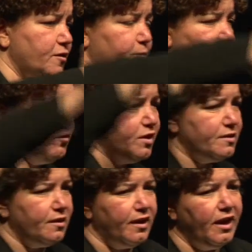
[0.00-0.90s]
of being
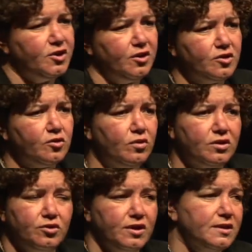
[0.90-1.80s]
Western agents who want
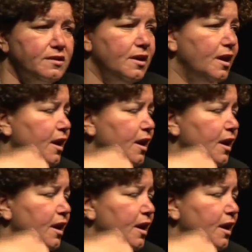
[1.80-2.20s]
to just